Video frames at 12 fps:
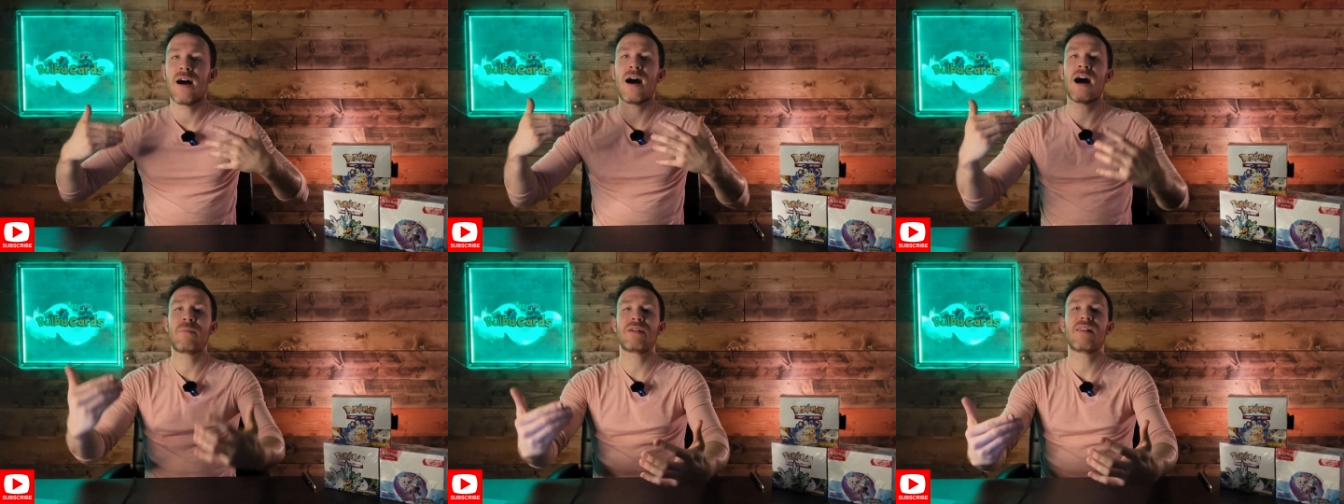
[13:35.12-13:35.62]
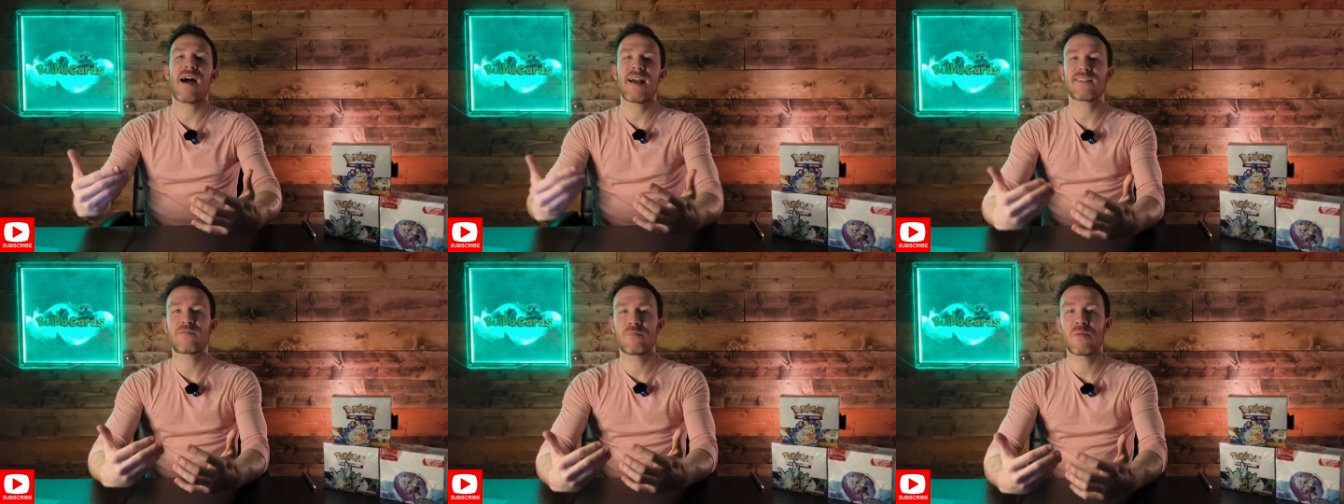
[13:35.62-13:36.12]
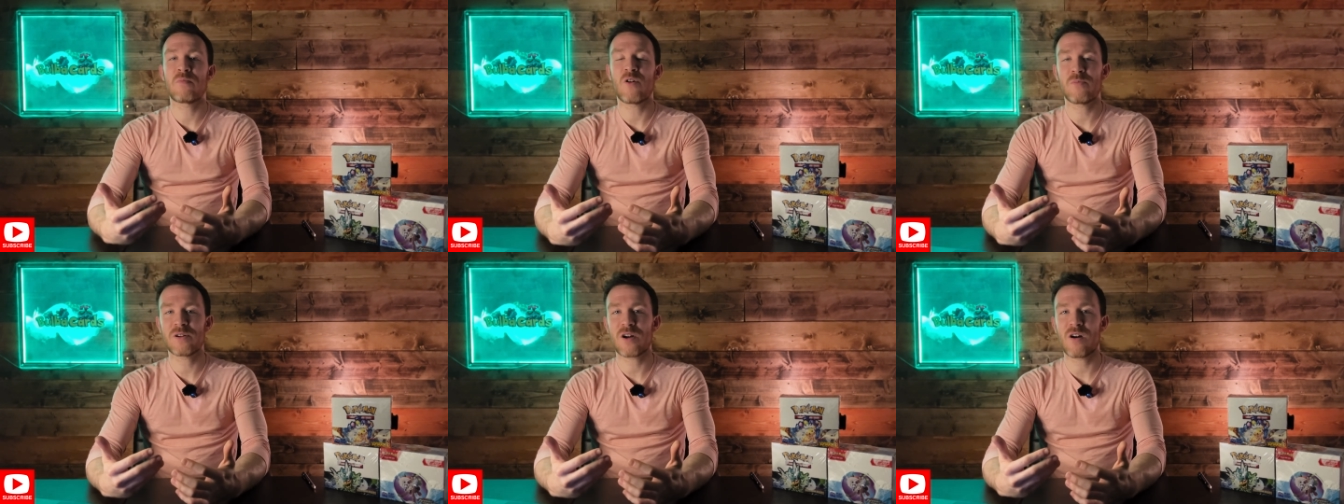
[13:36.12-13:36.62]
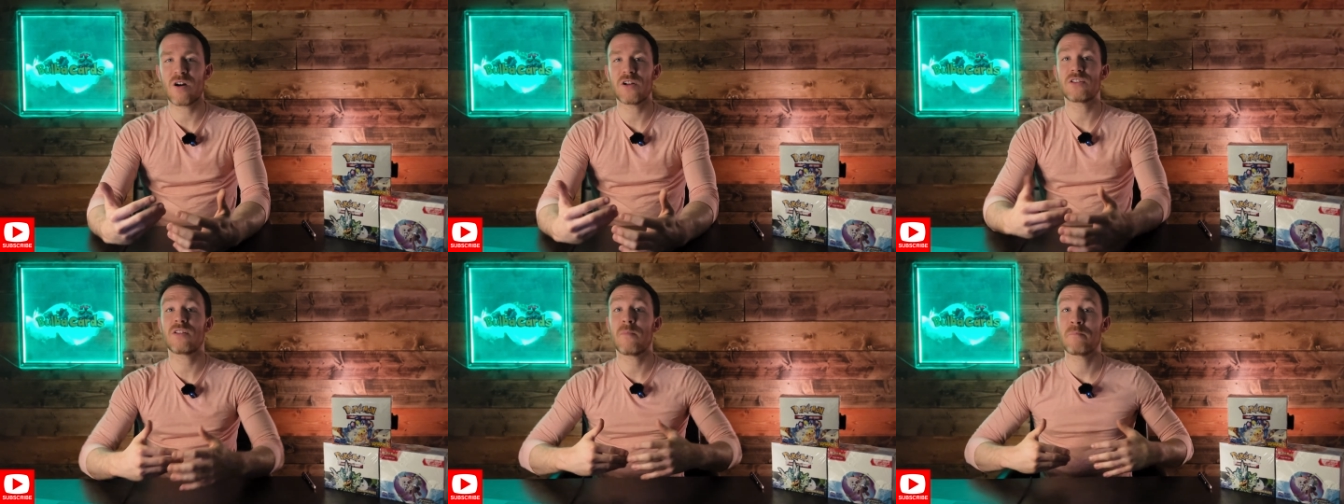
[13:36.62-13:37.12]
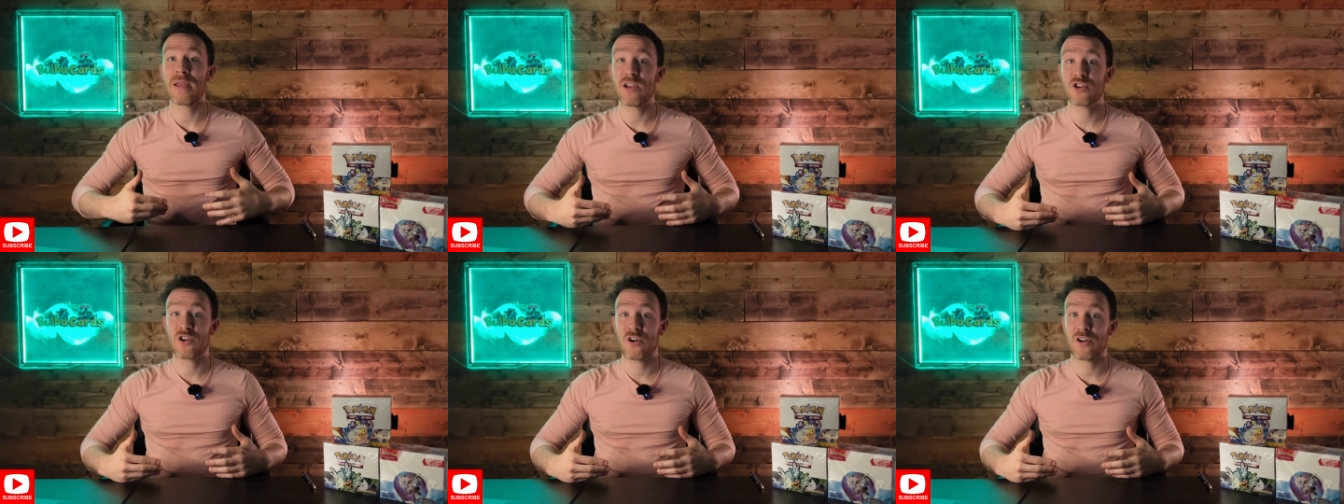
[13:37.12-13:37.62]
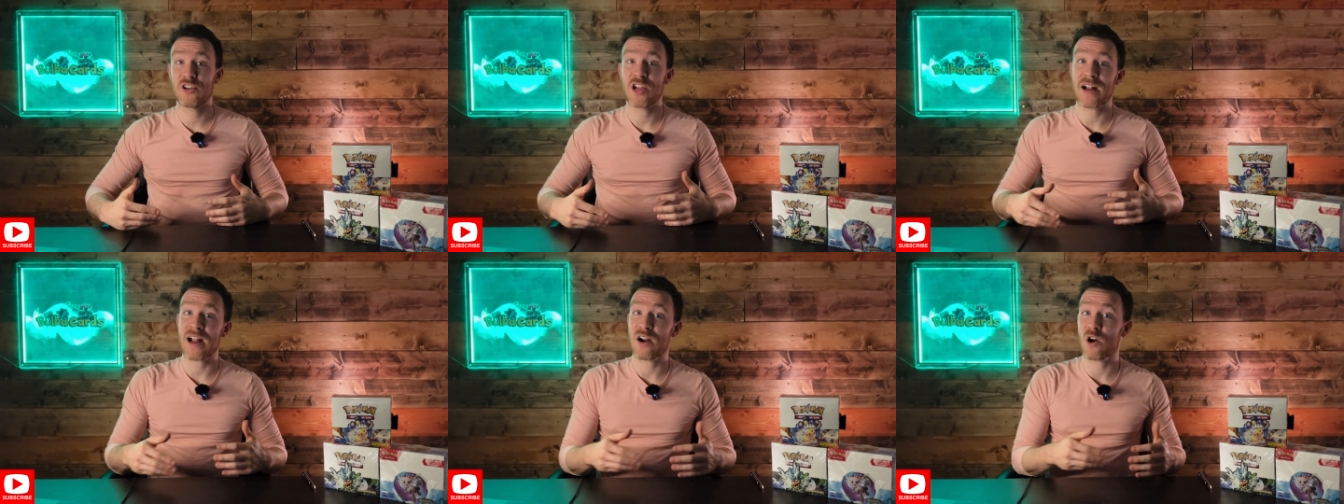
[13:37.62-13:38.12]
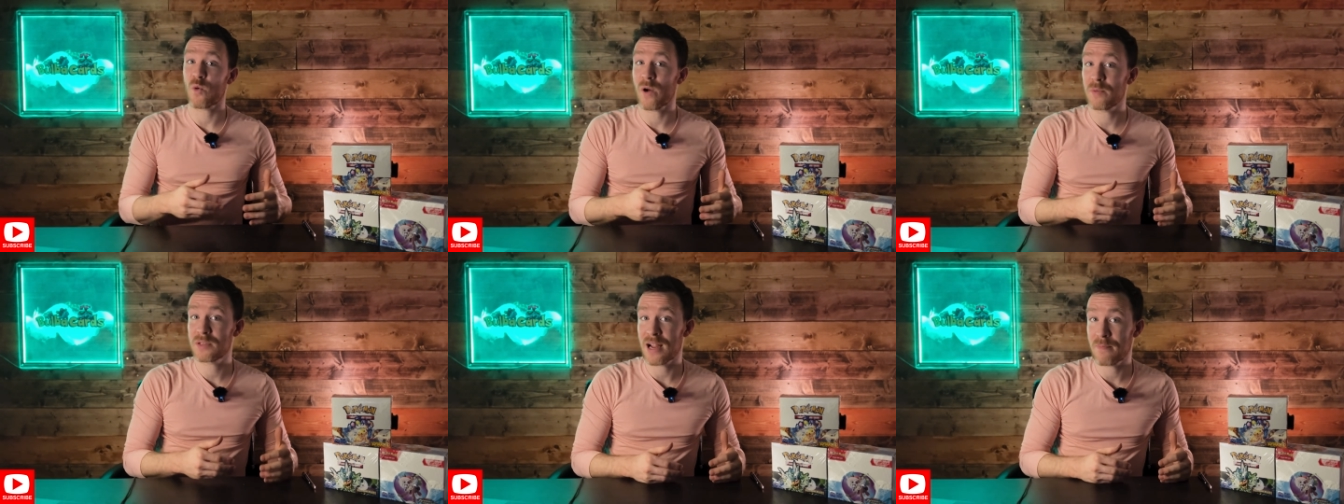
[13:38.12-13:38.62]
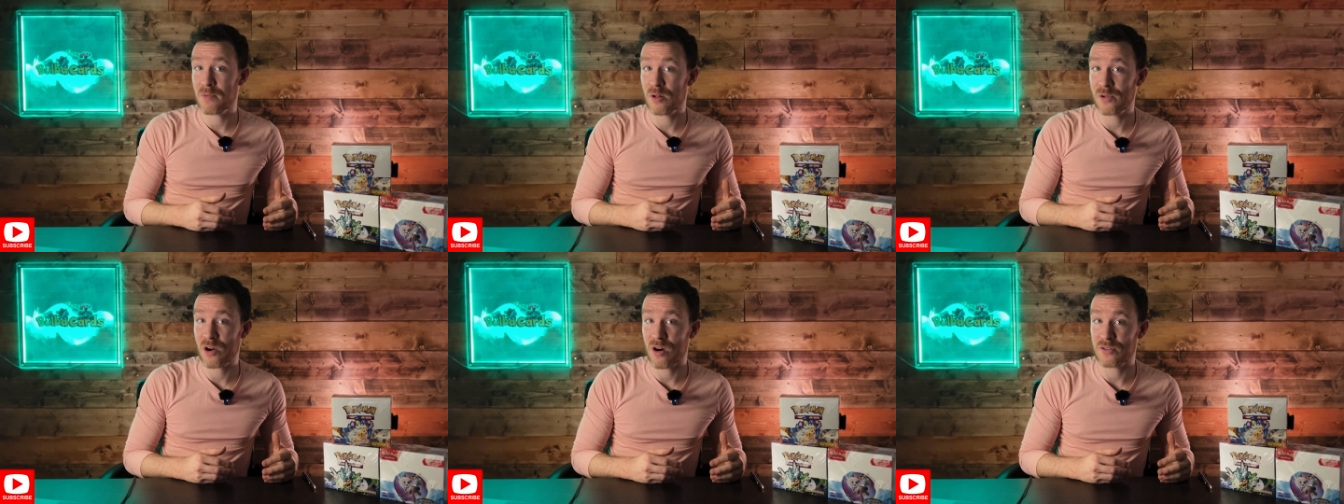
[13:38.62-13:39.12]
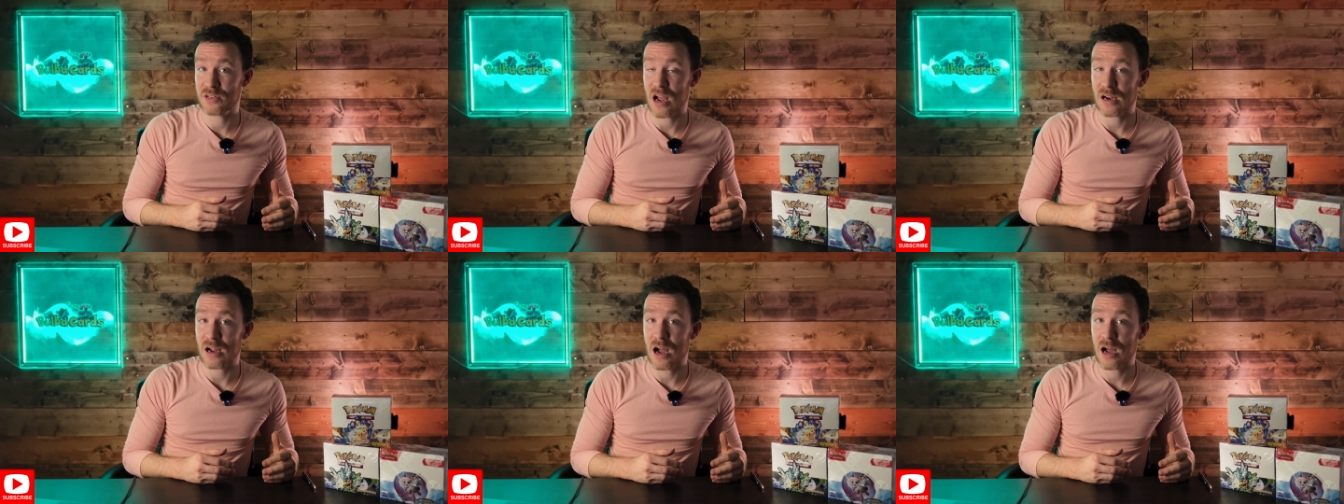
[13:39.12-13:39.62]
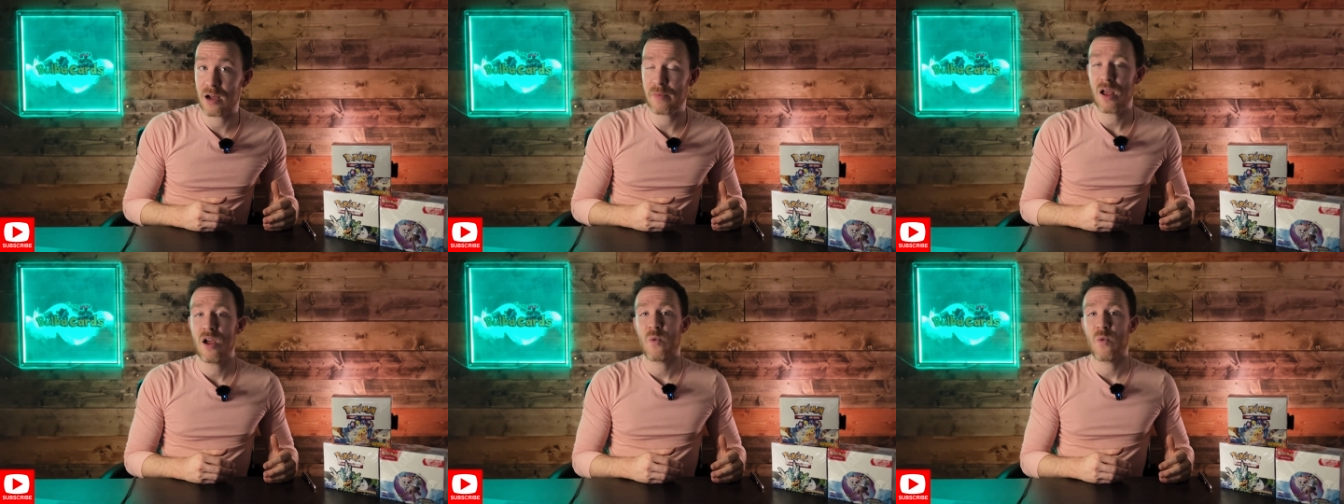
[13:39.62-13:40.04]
I'm Elias from BulbaCards. Be sure to check out our website, BulbaCards.com.